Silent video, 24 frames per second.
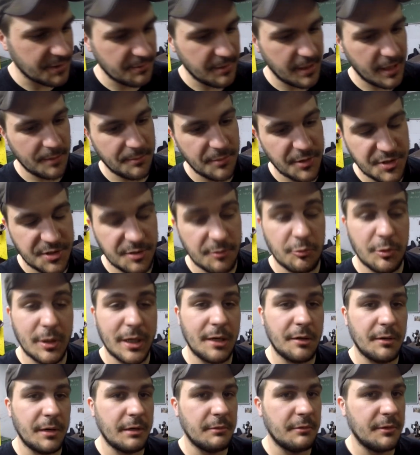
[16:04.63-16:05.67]
We had a bunch of
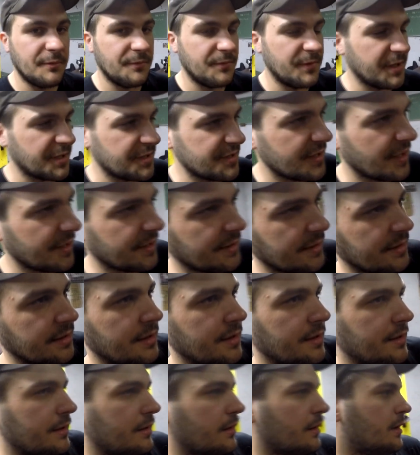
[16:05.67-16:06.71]
wiring we fixed on the
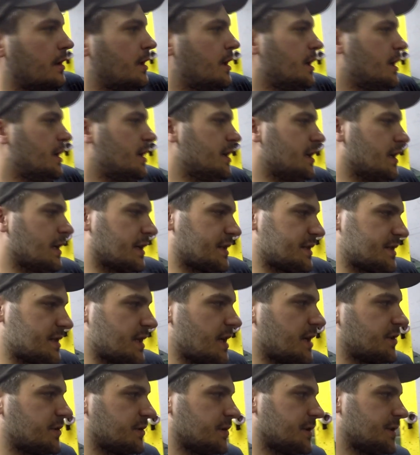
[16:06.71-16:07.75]
car,
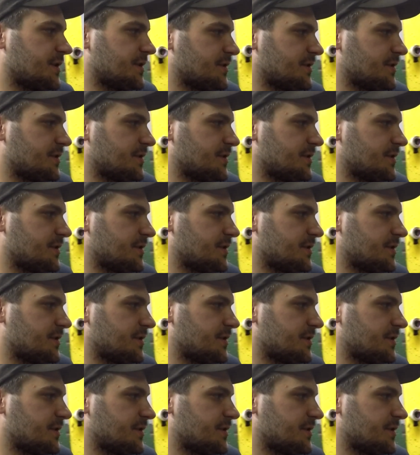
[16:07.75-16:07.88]
etc.